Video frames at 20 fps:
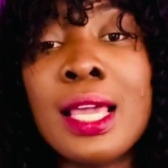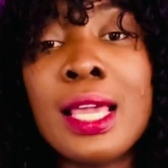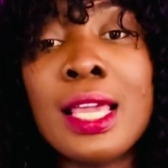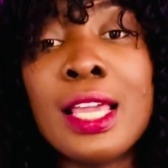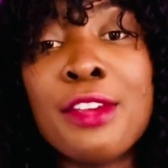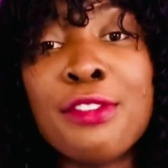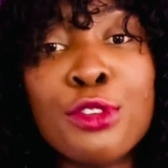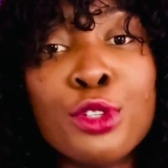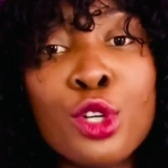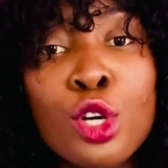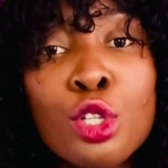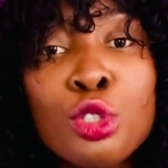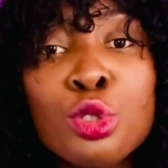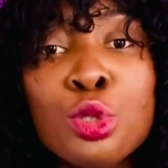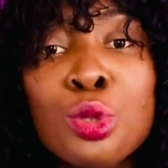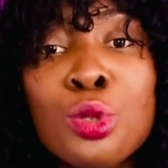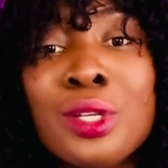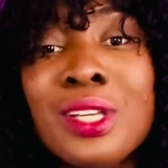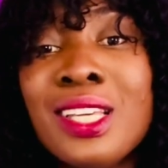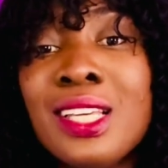If you don't
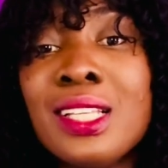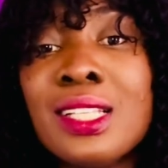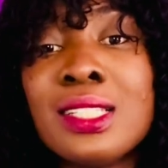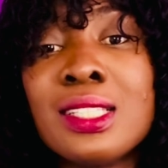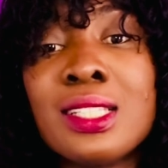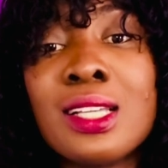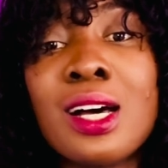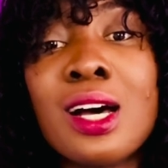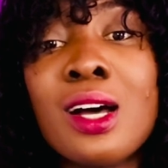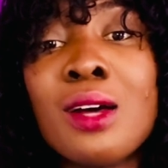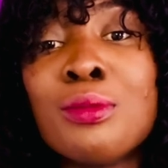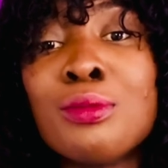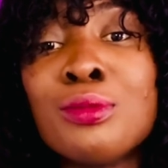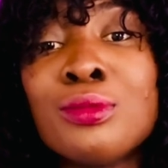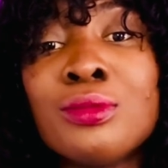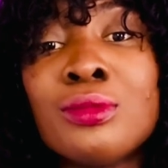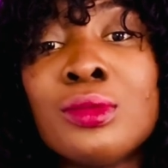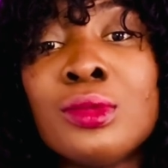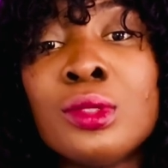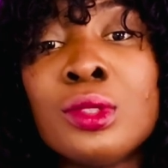do it,
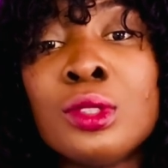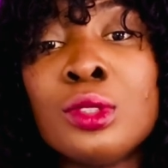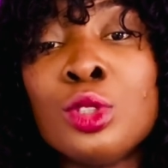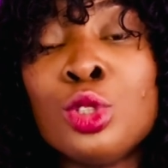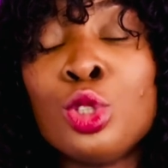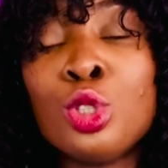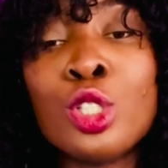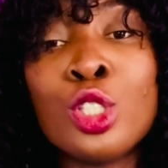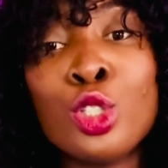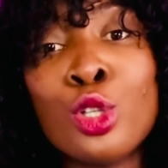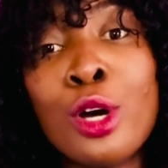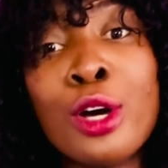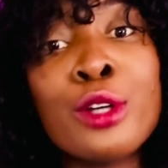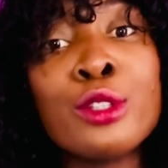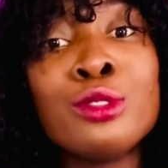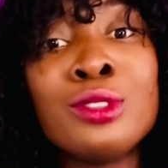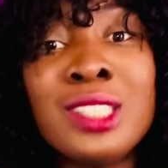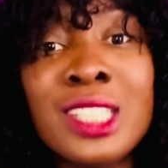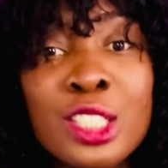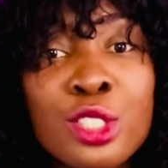you're
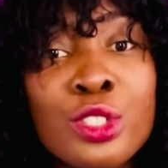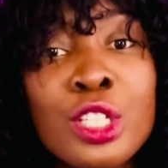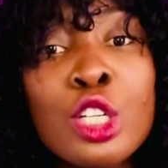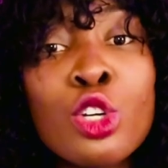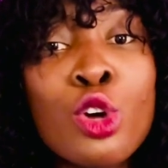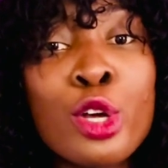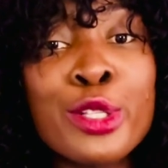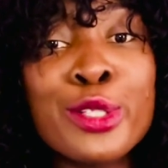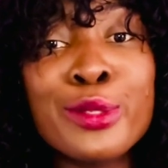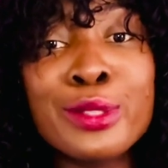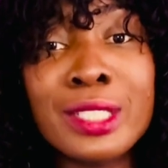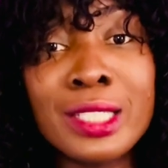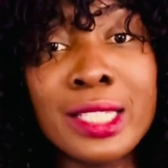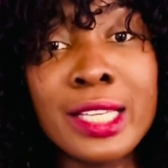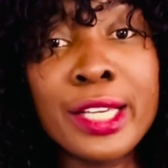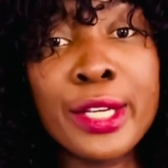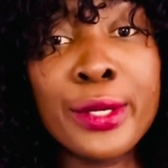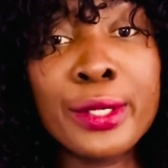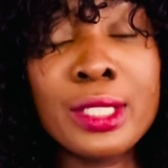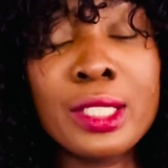literally going to
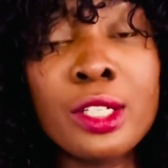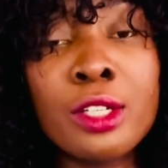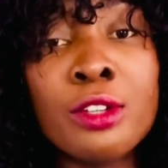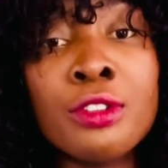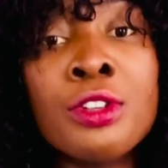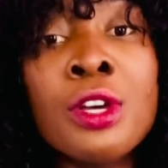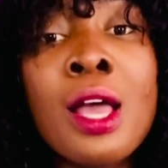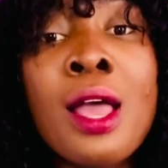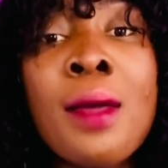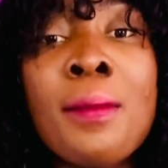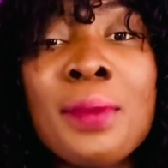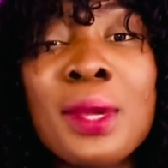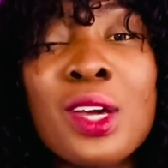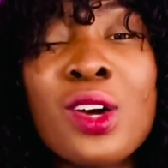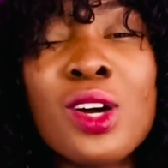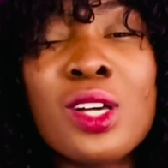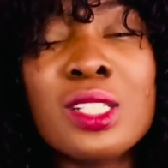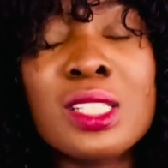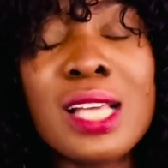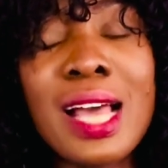delay yourself,
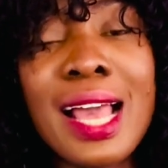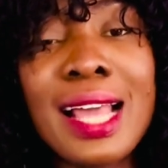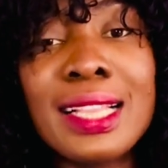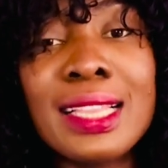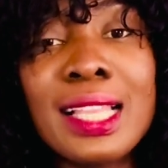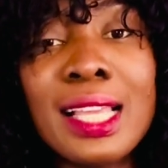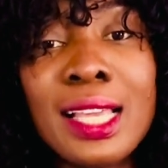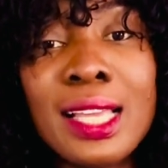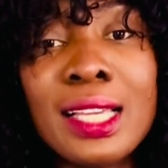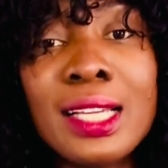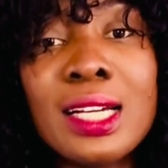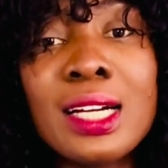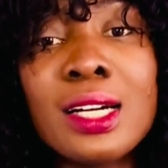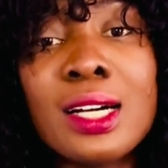because I think